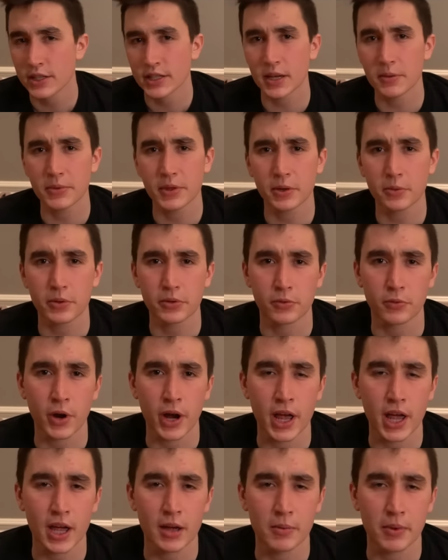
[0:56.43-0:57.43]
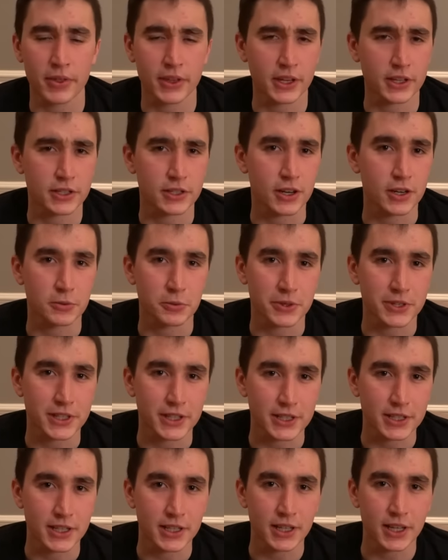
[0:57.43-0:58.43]
Same thing with RAM, I think it starts with
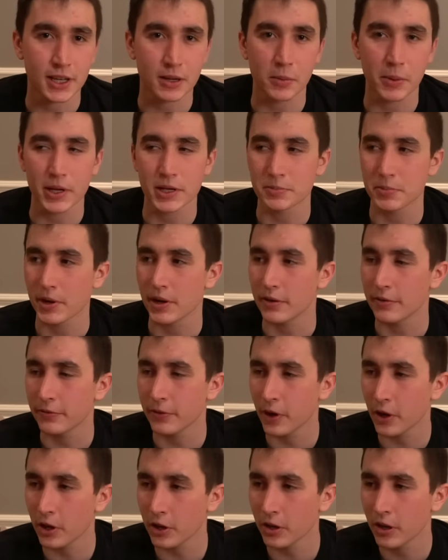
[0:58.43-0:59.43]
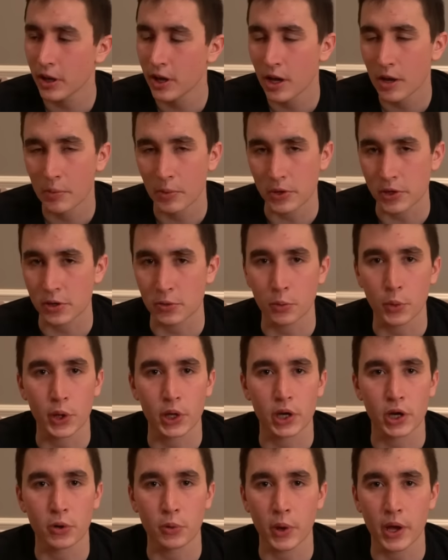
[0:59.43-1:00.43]
16 gigabytes by default, but you can
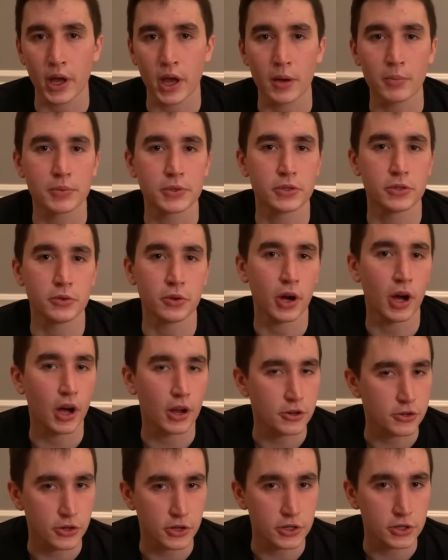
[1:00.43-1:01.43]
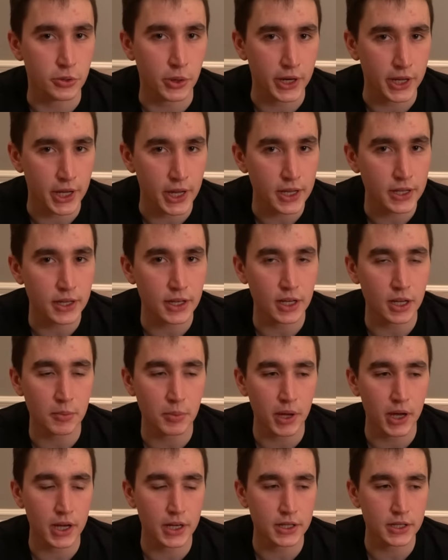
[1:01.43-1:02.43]
work your way up to 128
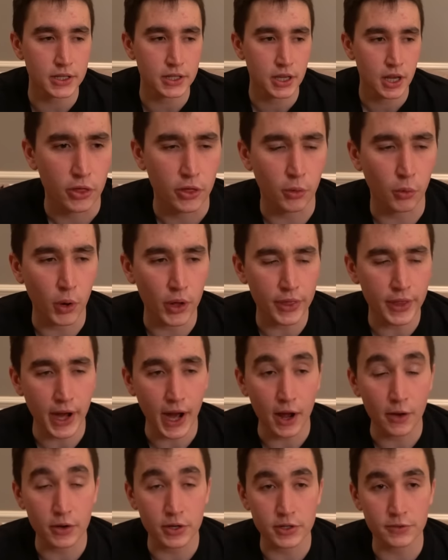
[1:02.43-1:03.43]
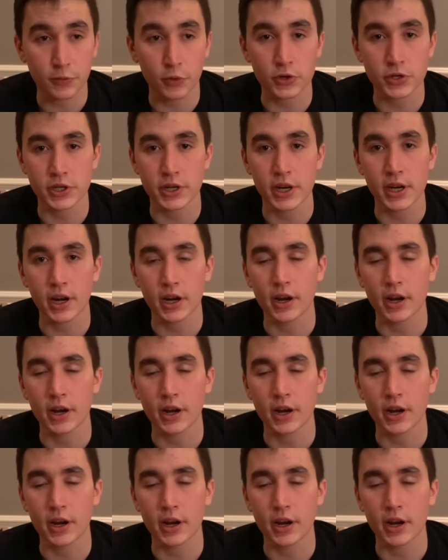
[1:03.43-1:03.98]
gigabytes. The one that I was fortunate